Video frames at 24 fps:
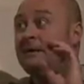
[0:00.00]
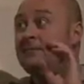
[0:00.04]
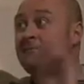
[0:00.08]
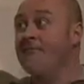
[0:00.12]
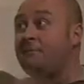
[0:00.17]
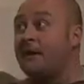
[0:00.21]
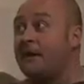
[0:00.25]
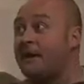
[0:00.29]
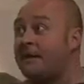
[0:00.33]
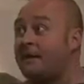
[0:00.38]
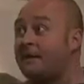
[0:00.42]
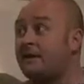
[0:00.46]

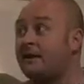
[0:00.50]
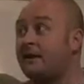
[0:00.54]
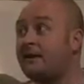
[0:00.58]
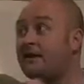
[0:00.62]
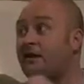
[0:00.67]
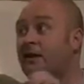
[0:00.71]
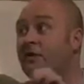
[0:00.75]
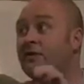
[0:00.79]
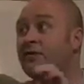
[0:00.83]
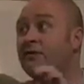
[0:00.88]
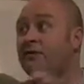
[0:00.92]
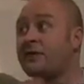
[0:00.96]
Me, a
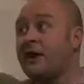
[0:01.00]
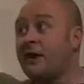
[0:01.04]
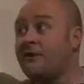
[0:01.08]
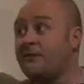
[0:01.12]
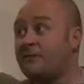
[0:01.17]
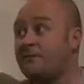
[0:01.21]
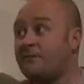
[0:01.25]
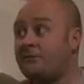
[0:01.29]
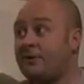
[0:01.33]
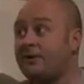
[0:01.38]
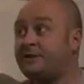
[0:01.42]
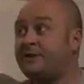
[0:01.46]
guy called
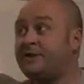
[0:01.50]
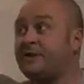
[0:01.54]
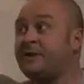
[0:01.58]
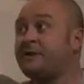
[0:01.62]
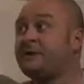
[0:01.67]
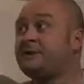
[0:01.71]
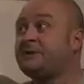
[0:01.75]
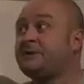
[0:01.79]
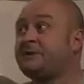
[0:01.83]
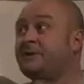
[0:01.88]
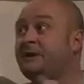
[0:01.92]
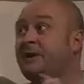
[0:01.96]
Kevin
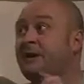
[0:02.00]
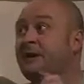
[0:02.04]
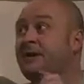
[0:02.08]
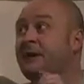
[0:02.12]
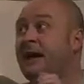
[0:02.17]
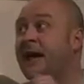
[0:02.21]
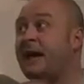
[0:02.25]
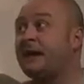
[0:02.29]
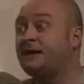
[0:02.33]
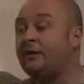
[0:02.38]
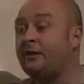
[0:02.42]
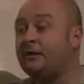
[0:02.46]
Bridges, and a
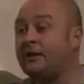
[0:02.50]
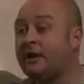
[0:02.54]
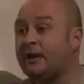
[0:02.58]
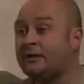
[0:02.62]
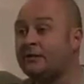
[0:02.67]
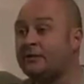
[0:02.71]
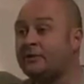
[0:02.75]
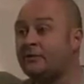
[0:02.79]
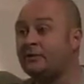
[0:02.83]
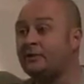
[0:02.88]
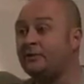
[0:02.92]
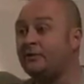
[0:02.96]
headline
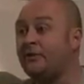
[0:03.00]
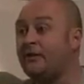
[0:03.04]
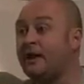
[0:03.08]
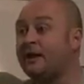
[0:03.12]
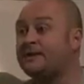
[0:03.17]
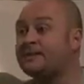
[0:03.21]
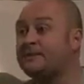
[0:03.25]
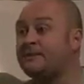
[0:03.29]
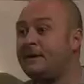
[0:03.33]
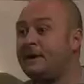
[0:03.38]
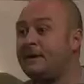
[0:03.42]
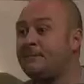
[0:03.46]
actor called
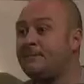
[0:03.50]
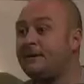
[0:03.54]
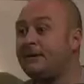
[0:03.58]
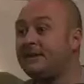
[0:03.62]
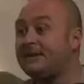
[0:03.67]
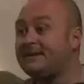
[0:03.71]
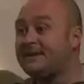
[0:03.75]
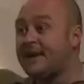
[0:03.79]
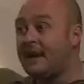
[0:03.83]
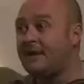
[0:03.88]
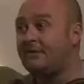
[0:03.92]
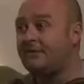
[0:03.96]
Vladimir
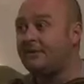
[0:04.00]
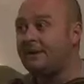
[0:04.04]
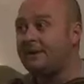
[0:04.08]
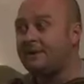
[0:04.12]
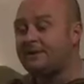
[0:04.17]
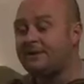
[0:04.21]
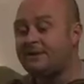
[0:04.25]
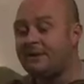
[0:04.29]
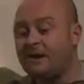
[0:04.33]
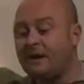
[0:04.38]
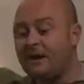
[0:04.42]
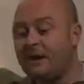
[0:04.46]

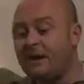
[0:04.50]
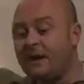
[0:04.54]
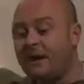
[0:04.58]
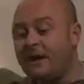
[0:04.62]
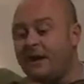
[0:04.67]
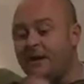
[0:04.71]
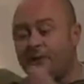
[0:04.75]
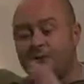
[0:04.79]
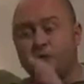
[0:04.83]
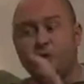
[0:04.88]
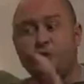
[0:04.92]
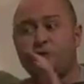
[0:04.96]
McTavish.
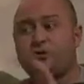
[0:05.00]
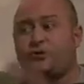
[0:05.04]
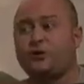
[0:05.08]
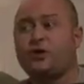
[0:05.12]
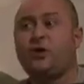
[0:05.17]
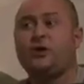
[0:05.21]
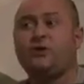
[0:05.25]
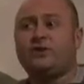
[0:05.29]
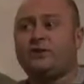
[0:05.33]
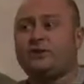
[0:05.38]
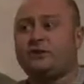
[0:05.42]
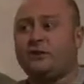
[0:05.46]
It was all
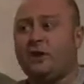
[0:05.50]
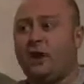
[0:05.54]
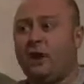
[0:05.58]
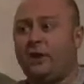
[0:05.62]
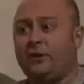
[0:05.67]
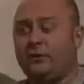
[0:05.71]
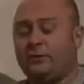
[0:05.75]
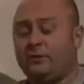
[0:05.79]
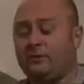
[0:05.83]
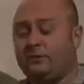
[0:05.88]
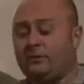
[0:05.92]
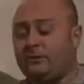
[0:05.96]
Scottish
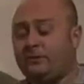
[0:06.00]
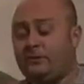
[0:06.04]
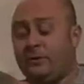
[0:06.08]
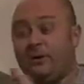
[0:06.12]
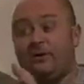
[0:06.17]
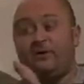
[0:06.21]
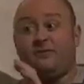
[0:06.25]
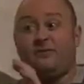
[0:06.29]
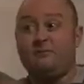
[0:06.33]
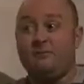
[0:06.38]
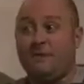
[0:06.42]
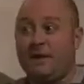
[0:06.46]
lineup,
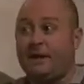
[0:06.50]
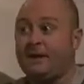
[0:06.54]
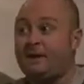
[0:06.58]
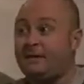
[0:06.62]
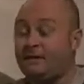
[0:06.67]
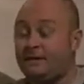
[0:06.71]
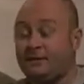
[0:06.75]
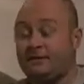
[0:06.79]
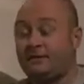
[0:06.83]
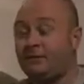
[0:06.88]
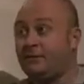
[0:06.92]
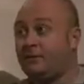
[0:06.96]
apart from
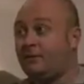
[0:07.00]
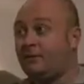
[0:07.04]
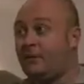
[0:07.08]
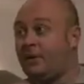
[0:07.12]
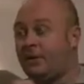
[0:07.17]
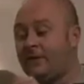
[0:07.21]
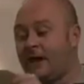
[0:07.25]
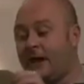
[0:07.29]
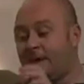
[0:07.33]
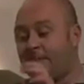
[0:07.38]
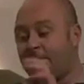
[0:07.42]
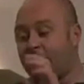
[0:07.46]
me. I don't know
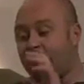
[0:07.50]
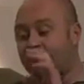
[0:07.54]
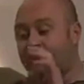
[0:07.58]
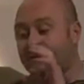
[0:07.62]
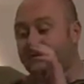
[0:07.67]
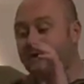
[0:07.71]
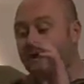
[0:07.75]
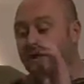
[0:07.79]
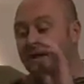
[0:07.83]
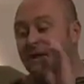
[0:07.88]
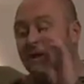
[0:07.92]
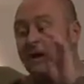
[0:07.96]
why that
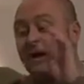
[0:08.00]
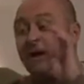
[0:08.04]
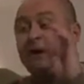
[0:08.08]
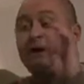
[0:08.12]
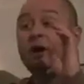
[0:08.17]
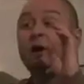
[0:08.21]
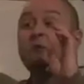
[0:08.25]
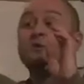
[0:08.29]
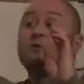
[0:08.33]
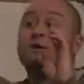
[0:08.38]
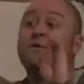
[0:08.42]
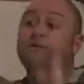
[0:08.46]
happened. And
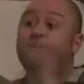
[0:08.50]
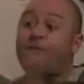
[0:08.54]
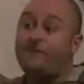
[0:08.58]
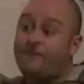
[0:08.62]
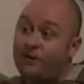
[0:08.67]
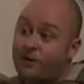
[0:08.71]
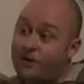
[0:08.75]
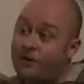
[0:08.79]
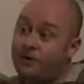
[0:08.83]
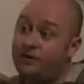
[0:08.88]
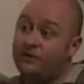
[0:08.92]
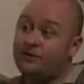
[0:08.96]
I was on
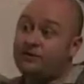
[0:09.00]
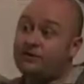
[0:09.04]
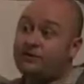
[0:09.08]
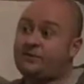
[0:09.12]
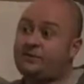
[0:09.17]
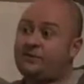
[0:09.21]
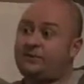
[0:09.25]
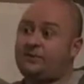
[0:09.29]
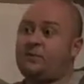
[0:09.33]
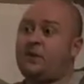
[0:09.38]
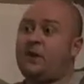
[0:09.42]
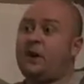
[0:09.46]

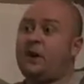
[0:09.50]
first as